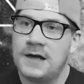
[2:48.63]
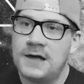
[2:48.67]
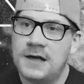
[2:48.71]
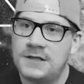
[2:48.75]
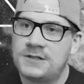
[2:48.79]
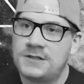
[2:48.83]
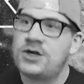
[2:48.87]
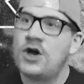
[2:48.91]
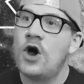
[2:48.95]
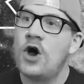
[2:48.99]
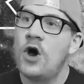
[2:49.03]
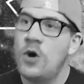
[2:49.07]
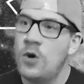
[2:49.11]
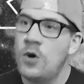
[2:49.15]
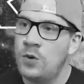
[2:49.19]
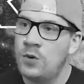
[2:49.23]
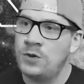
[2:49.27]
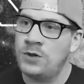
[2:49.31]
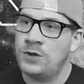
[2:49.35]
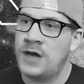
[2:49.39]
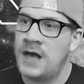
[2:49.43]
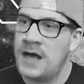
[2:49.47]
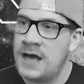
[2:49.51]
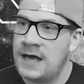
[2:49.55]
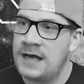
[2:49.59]

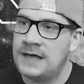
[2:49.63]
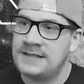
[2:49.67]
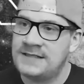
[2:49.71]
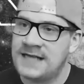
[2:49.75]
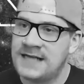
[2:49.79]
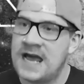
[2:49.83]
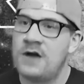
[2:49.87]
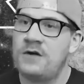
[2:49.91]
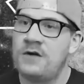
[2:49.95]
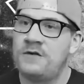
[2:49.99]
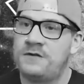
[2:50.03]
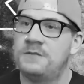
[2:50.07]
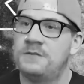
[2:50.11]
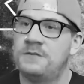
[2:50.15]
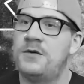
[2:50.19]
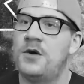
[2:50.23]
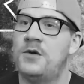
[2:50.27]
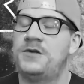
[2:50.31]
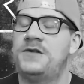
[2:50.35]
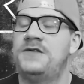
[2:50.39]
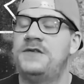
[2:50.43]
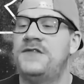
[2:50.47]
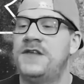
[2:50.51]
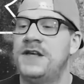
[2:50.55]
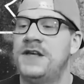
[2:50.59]
tone down for both
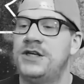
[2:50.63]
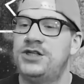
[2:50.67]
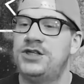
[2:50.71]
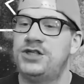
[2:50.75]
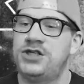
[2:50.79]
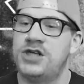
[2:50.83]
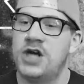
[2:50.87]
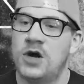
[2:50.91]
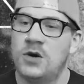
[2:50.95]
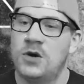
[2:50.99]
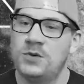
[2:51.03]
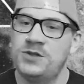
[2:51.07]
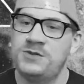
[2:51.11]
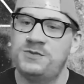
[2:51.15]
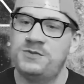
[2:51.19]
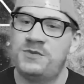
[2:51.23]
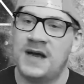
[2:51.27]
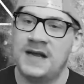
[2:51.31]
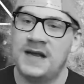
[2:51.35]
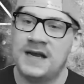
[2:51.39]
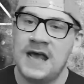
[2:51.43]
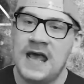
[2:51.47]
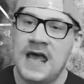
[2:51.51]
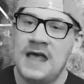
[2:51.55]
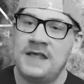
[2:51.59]
of these shows.
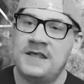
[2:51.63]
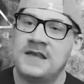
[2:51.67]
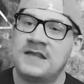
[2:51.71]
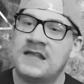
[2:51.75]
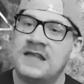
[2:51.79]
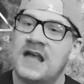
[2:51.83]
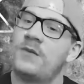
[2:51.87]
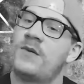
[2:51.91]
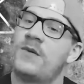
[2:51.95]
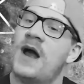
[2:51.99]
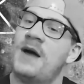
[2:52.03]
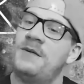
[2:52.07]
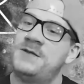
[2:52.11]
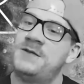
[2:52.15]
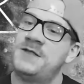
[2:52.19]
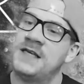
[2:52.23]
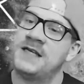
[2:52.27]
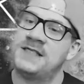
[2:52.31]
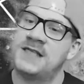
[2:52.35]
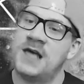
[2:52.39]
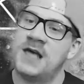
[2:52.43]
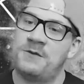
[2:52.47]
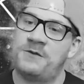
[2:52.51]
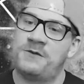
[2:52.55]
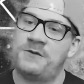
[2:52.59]
But I think that wraps things
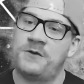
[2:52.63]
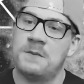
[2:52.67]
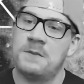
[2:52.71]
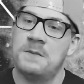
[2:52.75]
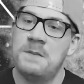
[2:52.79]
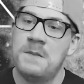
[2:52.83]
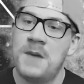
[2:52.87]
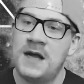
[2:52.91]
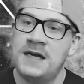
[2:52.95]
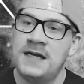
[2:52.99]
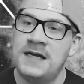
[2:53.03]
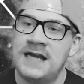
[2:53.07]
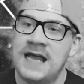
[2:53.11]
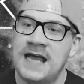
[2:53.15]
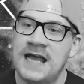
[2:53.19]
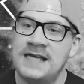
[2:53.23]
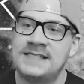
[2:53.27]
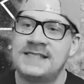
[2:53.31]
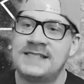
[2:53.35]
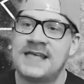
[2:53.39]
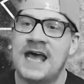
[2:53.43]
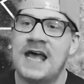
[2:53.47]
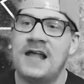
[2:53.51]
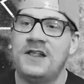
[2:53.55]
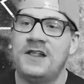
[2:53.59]
up for Monday's
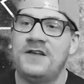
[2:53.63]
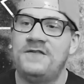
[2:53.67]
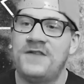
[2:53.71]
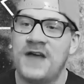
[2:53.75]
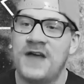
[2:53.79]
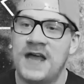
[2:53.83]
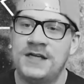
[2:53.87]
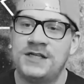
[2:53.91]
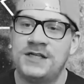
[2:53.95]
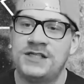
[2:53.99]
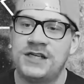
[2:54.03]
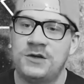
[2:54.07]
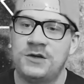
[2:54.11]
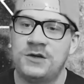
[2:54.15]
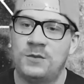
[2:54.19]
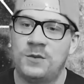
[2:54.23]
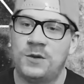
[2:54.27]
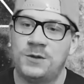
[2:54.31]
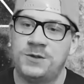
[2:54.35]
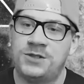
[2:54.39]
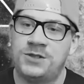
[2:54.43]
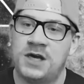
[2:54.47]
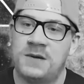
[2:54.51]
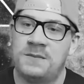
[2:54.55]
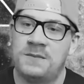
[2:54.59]
Elevation. We'll
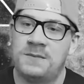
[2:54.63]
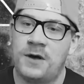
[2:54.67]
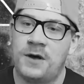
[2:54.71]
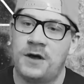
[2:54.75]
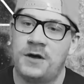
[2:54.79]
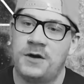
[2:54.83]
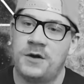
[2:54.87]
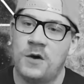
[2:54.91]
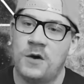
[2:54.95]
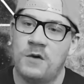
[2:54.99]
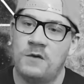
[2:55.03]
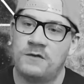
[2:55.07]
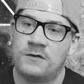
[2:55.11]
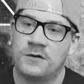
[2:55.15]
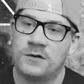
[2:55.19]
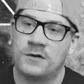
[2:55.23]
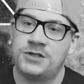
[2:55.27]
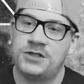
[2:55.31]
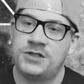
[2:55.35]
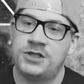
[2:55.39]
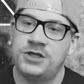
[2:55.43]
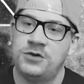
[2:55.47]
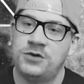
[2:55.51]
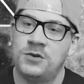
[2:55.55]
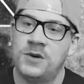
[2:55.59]
jump on over
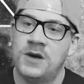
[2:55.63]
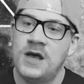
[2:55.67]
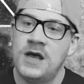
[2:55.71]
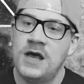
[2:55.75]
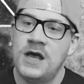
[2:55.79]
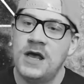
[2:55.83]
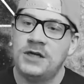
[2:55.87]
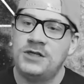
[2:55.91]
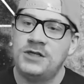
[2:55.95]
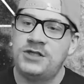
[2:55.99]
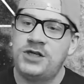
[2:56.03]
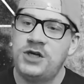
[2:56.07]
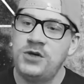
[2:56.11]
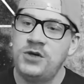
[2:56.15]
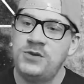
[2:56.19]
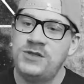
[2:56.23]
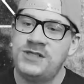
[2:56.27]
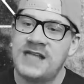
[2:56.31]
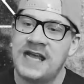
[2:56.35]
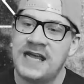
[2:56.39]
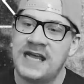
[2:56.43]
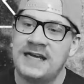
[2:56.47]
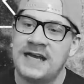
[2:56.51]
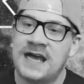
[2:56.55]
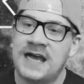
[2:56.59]
to
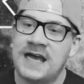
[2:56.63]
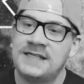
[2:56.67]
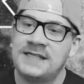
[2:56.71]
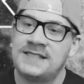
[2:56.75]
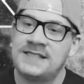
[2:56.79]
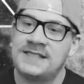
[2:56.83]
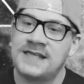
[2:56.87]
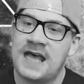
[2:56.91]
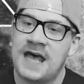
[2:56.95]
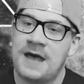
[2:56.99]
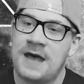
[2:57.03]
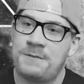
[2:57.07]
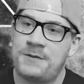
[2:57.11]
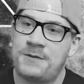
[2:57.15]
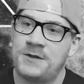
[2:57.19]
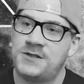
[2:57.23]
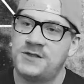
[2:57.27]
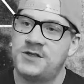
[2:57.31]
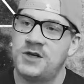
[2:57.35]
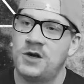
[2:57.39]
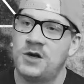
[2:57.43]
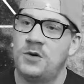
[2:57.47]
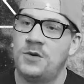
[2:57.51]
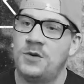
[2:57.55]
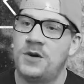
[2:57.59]
Tuesday night's
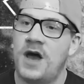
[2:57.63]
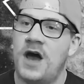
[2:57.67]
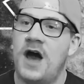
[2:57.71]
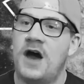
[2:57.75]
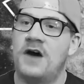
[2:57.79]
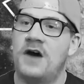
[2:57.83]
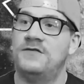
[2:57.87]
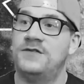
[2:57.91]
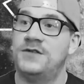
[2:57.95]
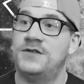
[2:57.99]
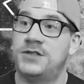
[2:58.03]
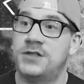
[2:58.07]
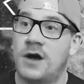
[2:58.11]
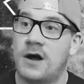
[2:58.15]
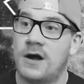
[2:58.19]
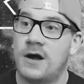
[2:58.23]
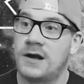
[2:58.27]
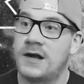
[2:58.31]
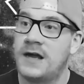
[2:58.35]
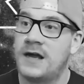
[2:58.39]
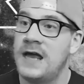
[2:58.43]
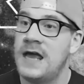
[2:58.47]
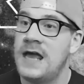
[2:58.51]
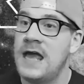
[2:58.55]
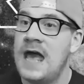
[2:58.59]
episode of
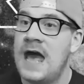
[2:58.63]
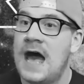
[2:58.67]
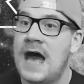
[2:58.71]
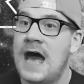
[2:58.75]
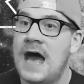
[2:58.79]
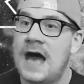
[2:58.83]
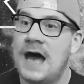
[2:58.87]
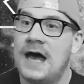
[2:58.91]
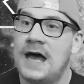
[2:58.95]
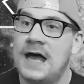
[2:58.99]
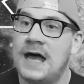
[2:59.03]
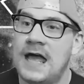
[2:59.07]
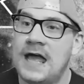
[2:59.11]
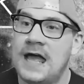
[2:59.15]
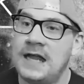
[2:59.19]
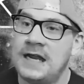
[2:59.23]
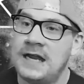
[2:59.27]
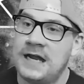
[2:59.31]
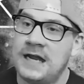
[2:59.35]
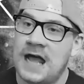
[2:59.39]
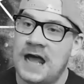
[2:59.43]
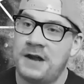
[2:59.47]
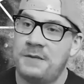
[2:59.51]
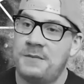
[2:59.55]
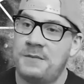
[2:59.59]
Dark. And it
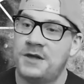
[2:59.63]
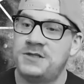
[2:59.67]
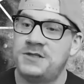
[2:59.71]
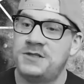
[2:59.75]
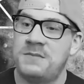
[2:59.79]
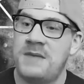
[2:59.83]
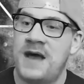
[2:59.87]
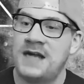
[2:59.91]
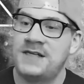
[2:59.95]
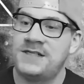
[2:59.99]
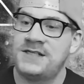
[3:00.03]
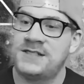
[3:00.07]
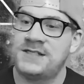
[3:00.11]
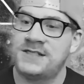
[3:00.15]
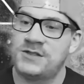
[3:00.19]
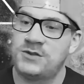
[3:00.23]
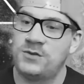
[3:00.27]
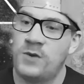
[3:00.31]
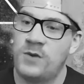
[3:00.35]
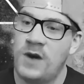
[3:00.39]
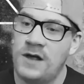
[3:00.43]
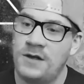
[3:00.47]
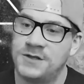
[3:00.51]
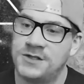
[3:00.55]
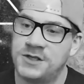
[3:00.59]
had a bunch of matches as
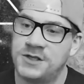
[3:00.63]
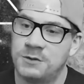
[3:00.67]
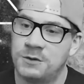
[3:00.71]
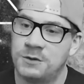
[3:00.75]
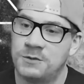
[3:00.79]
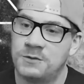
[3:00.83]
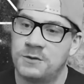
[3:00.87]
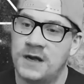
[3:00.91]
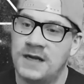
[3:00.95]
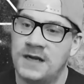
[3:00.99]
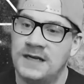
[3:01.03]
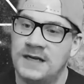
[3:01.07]
well, so we'll run